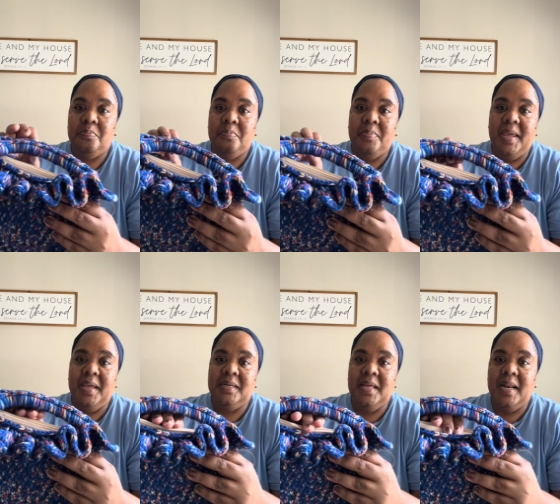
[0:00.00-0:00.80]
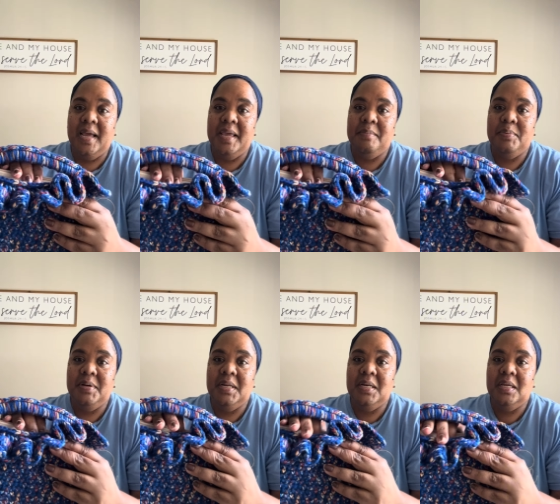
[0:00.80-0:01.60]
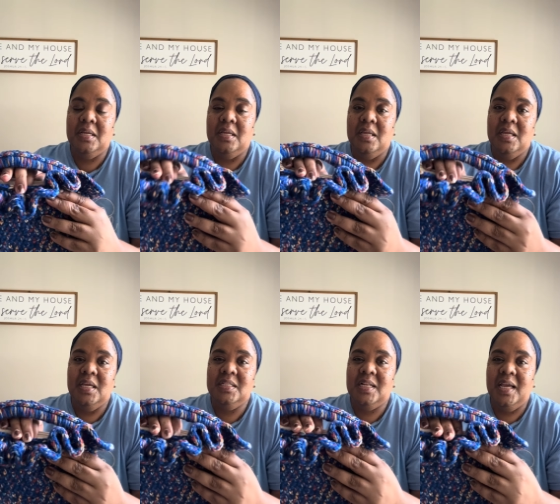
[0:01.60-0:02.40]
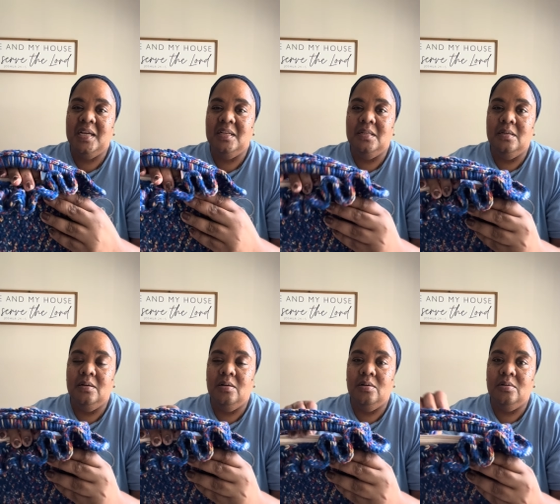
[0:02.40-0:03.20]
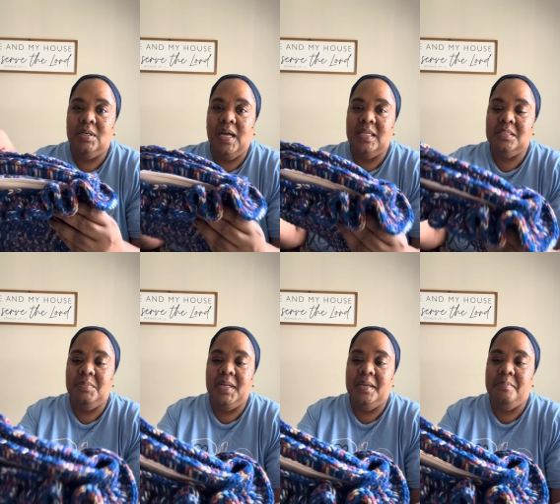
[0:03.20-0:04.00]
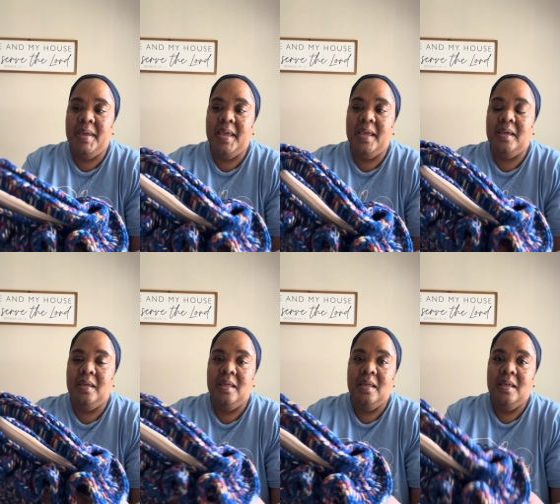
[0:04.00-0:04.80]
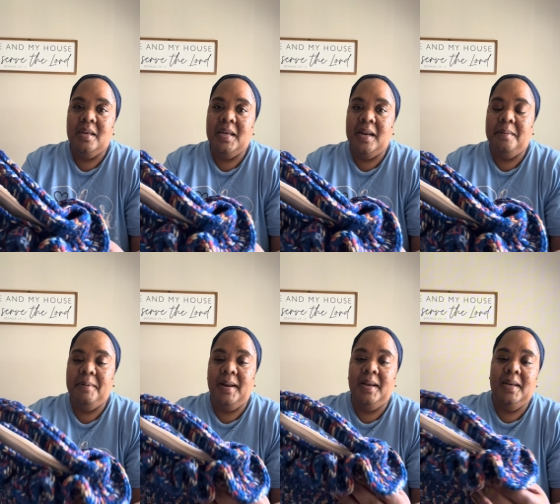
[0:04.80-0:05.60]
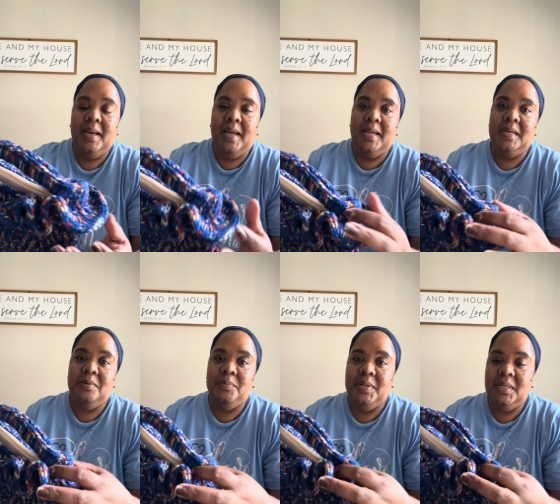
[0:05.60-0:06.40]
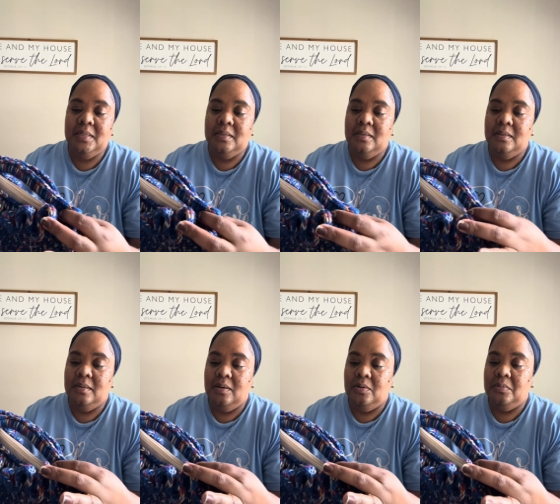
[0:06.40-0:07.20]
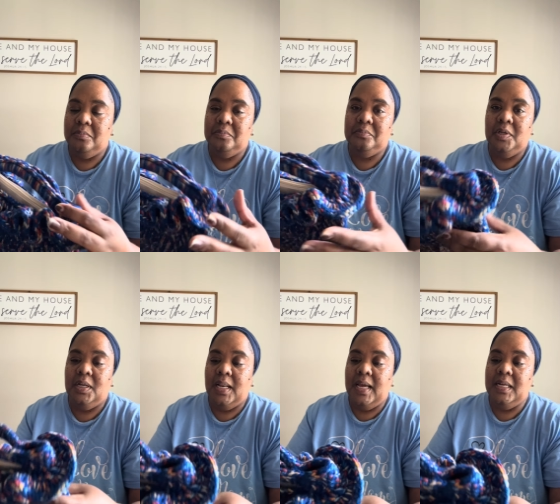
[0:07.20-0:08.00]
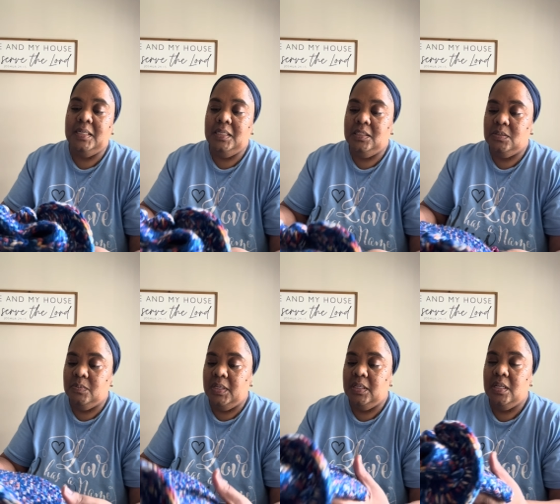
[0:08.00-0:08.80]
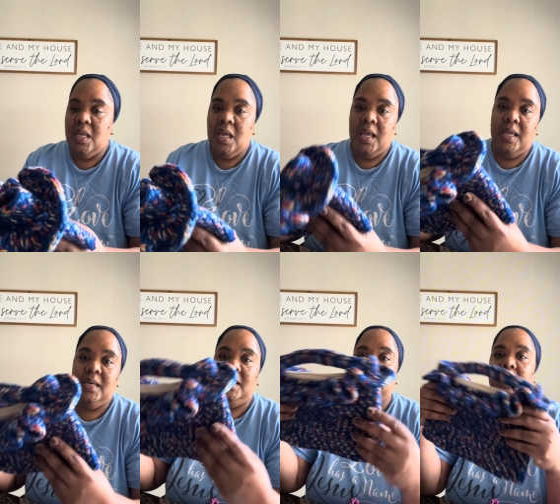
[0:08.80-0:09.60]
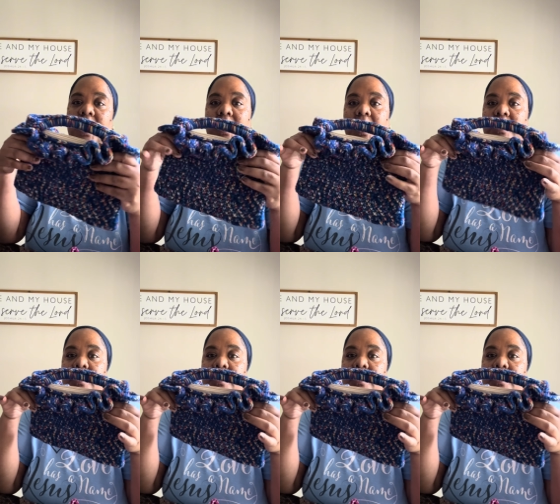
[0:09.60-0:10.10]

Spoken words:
bag that I had put in it. It's like a little cosmetic bag that I probably line it with, align these with, and that's how I got